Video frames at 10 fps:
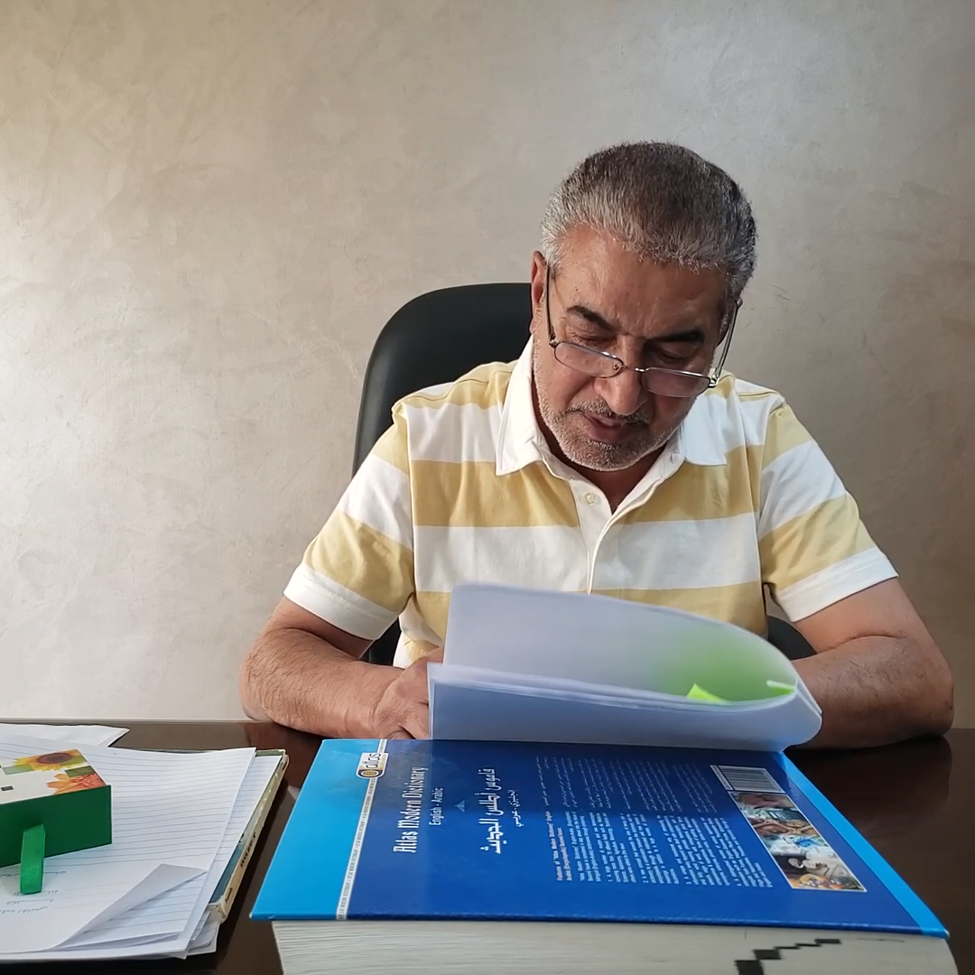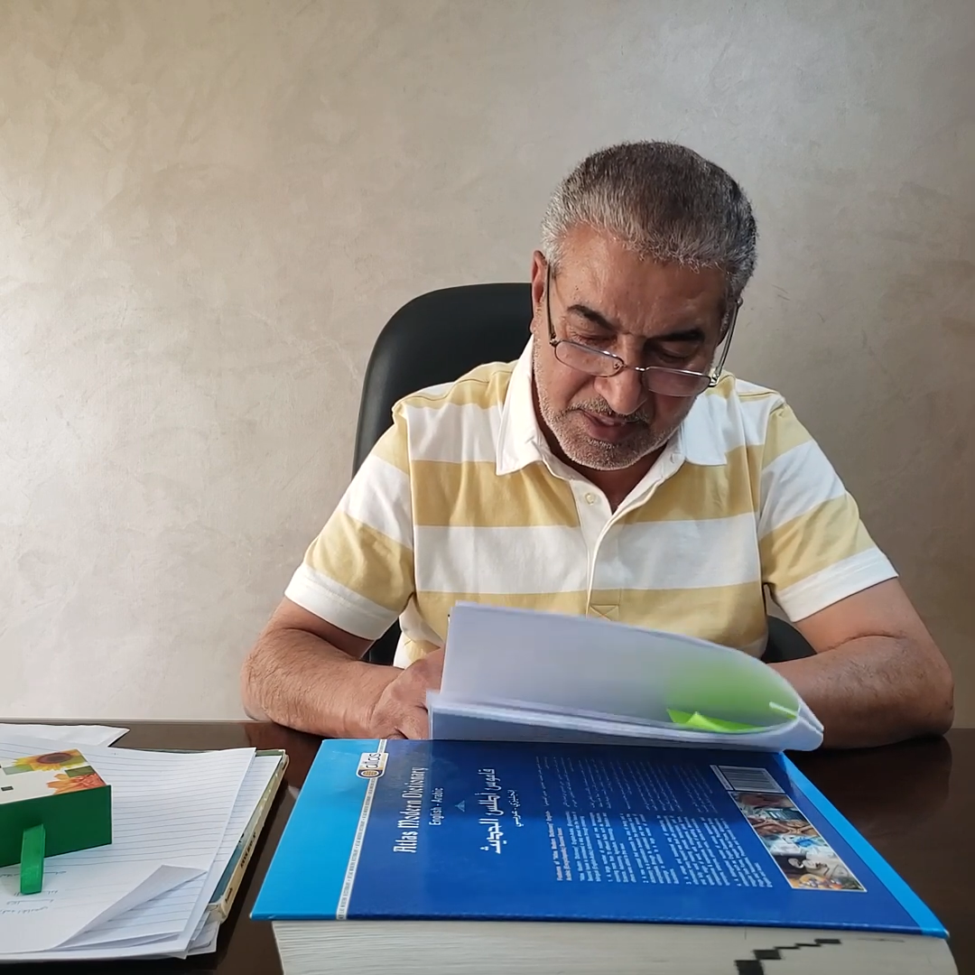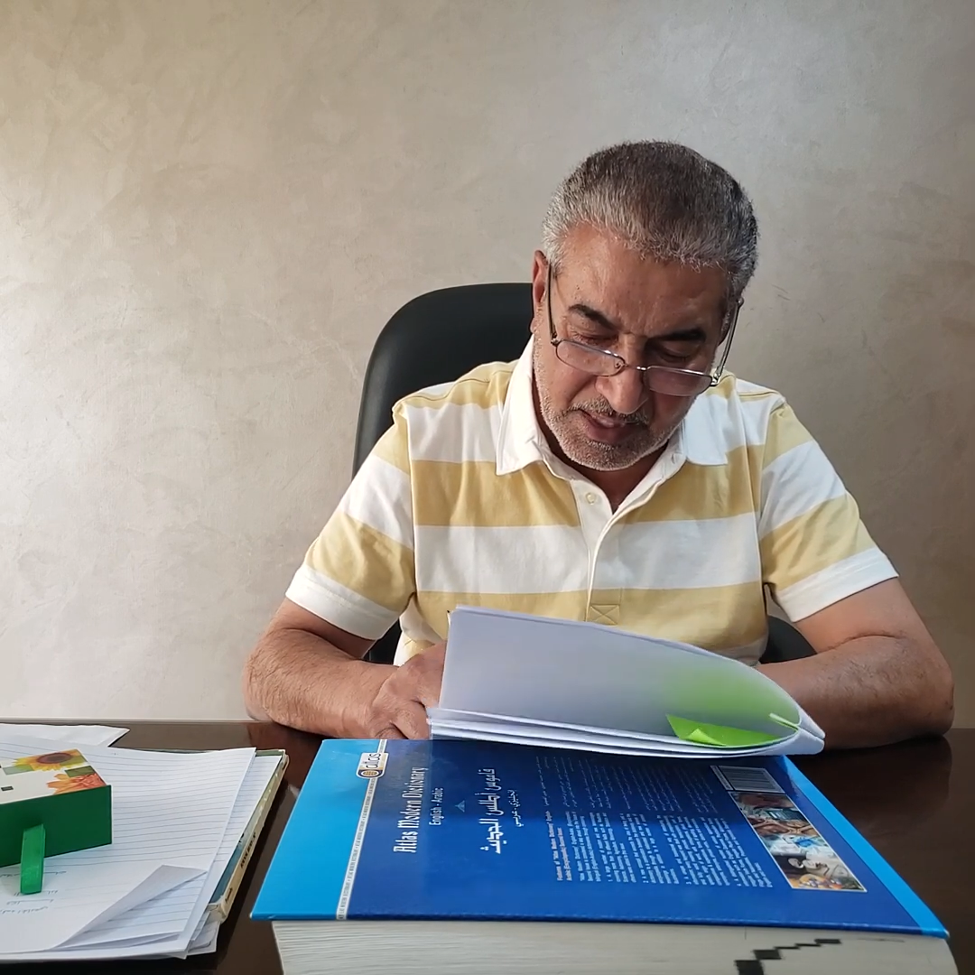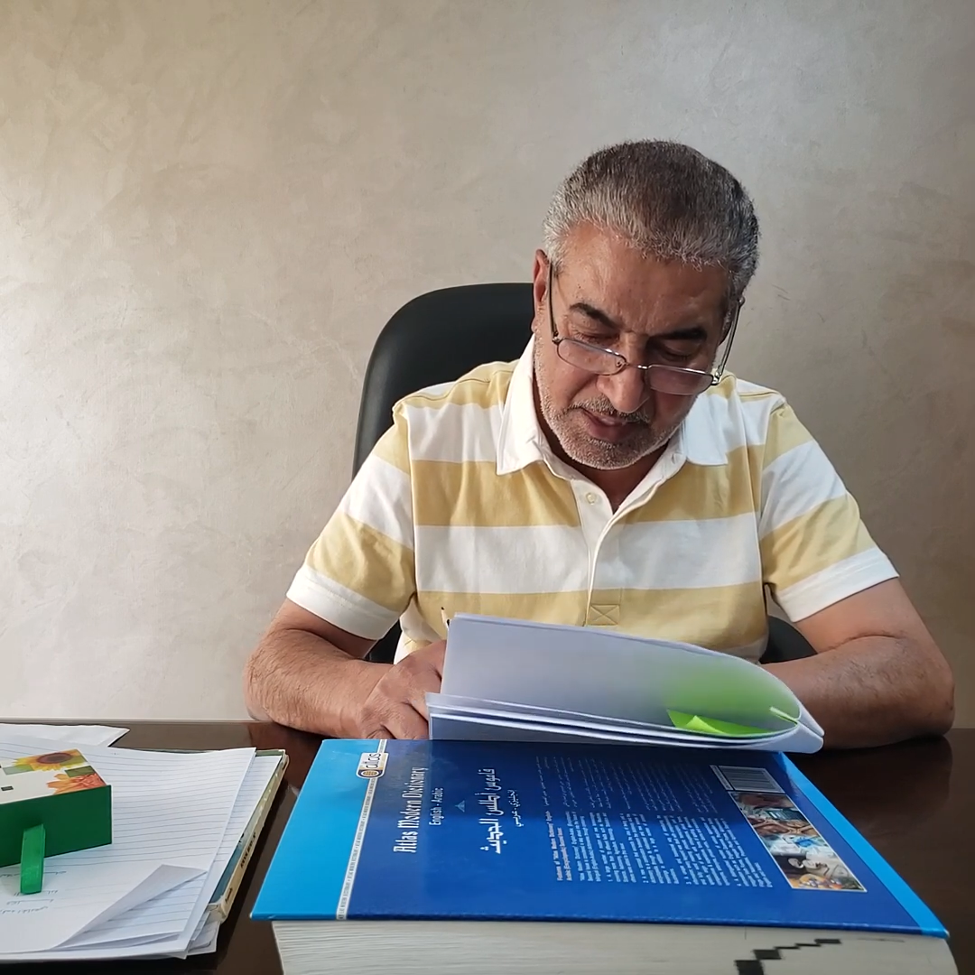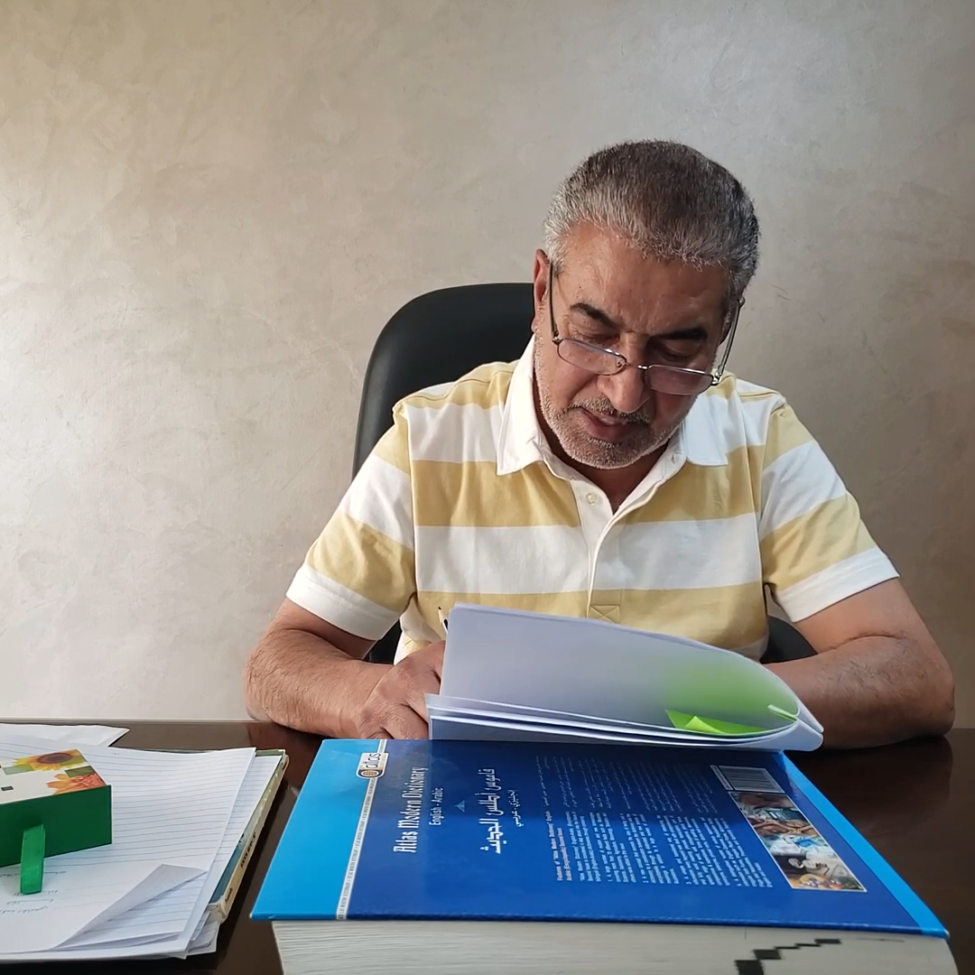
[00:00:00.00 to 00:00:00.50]

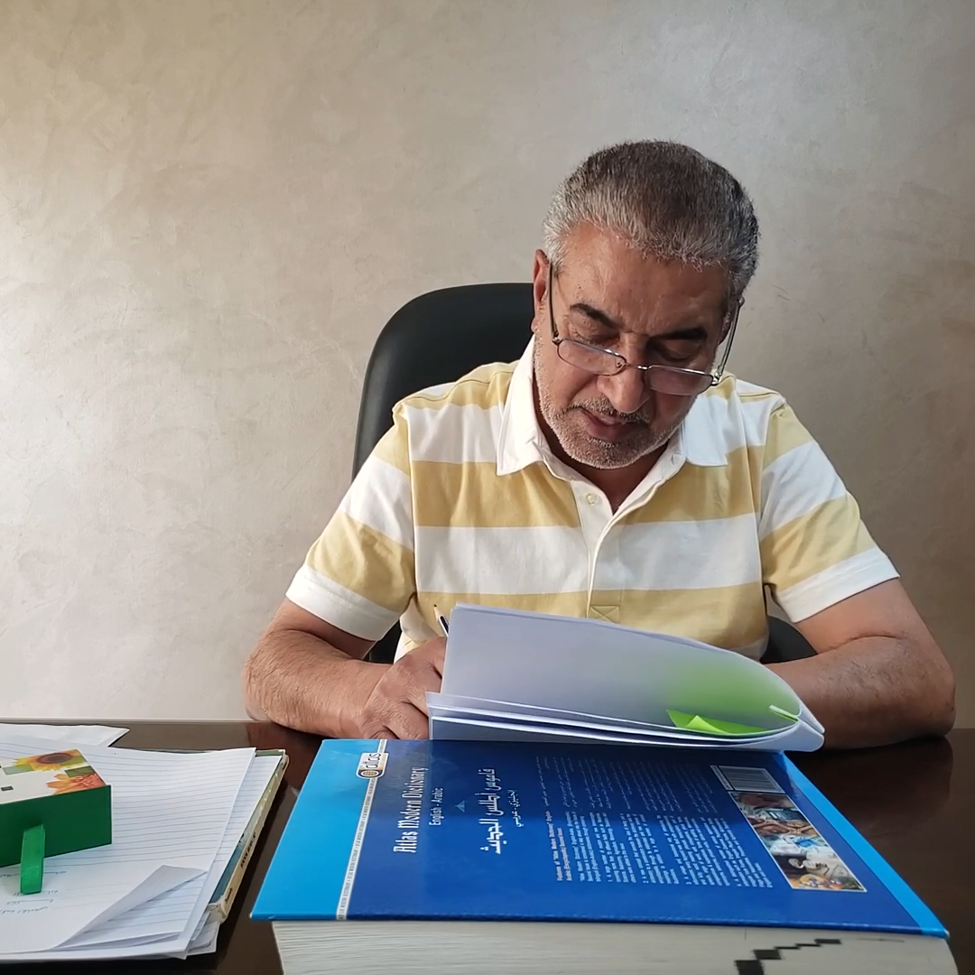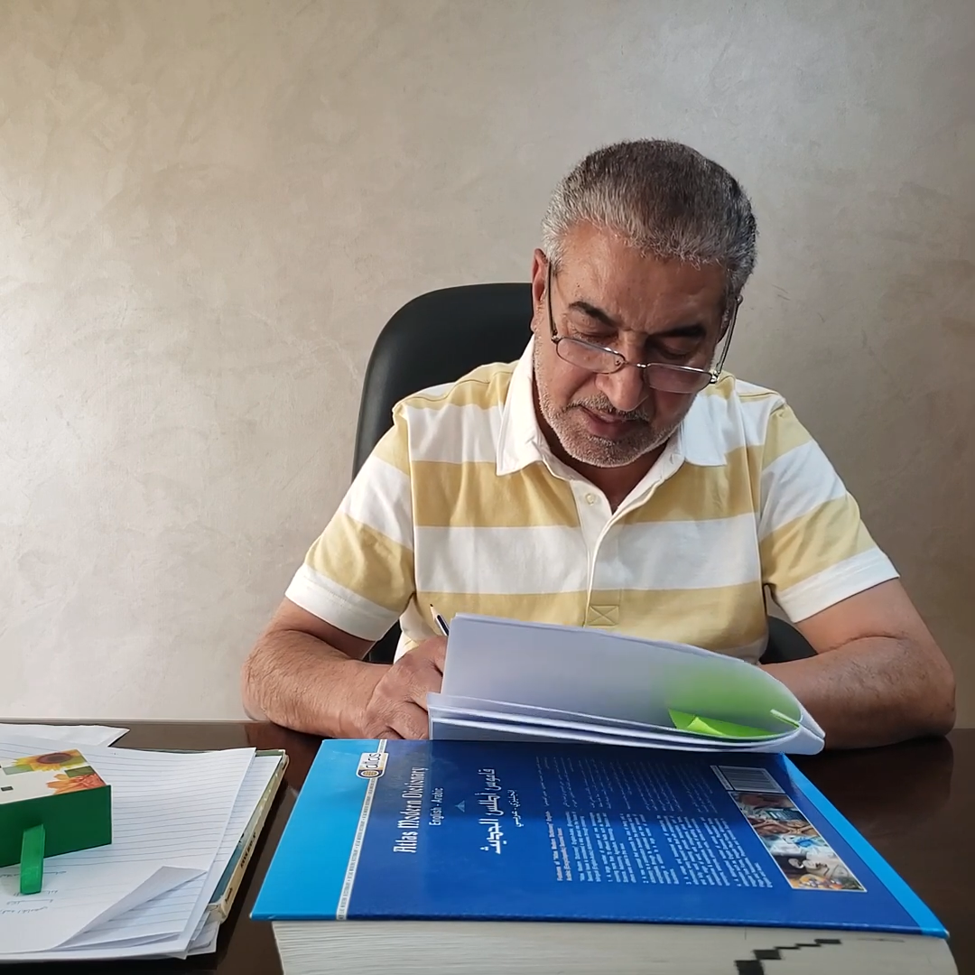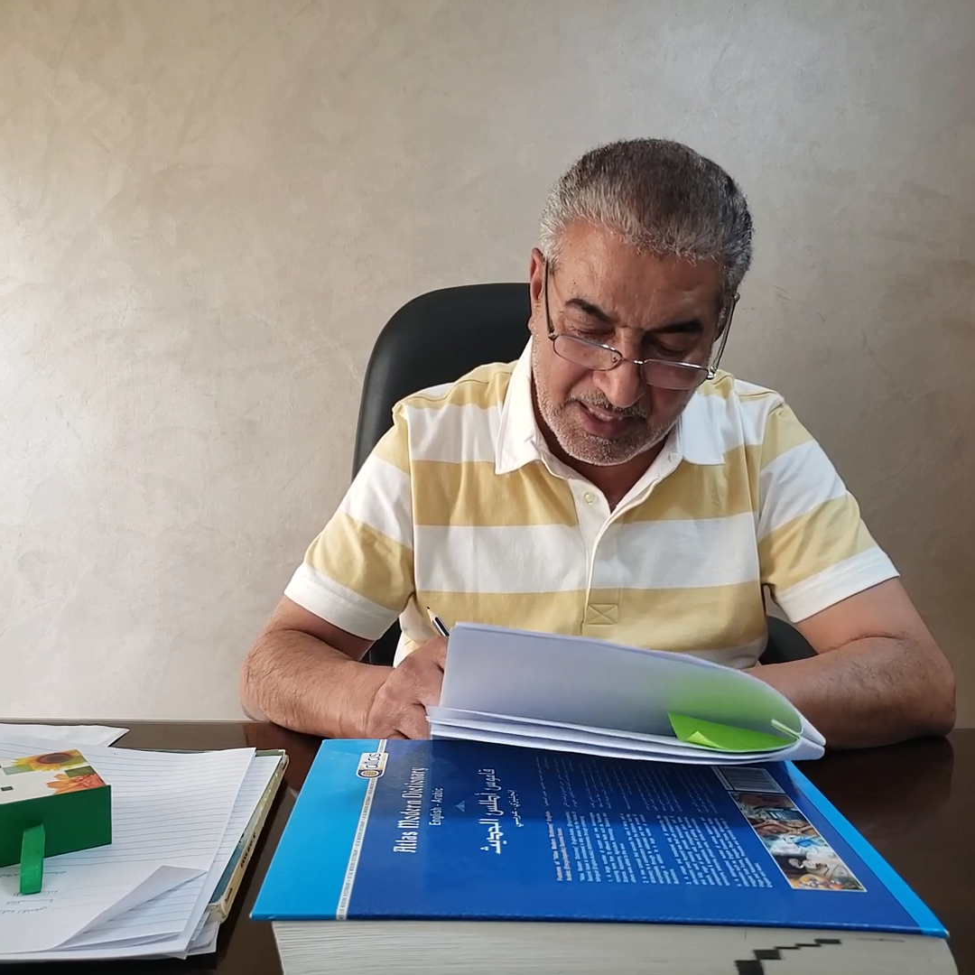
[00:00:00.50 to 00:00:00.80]
study English.